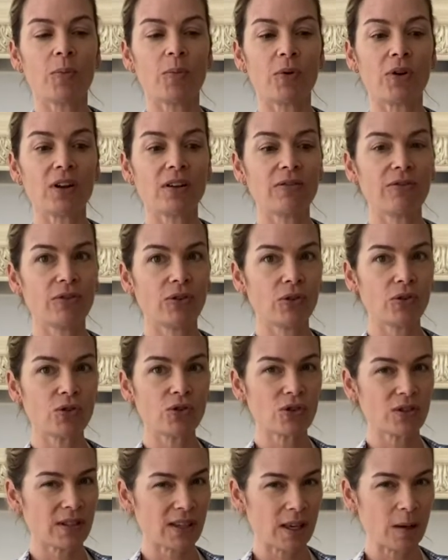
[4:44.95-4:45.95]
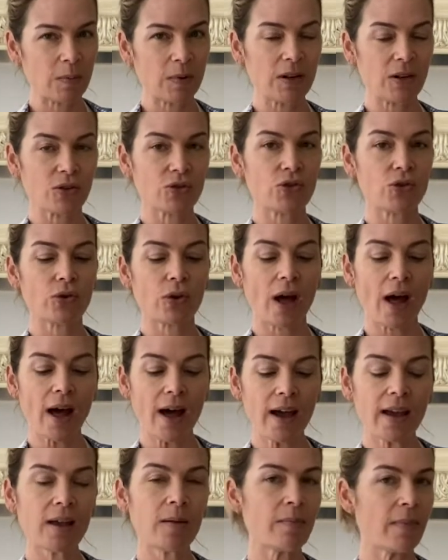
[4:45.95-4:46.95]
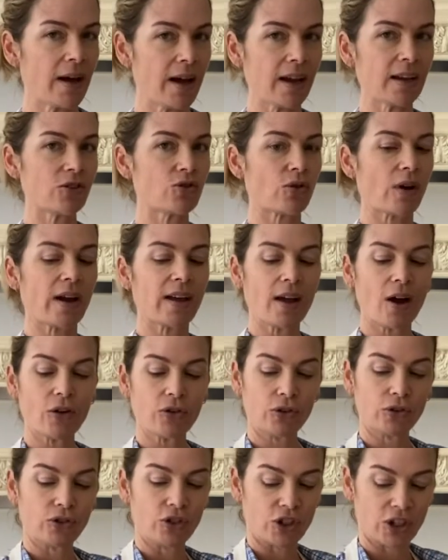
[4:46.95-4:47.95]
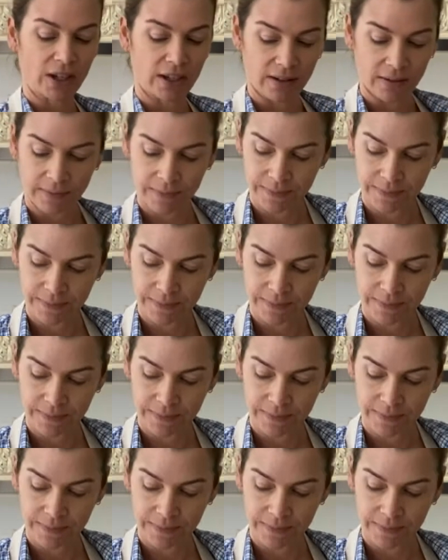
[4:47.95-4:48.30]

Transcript: but if you just keep it on too high, it might dry out your chicken.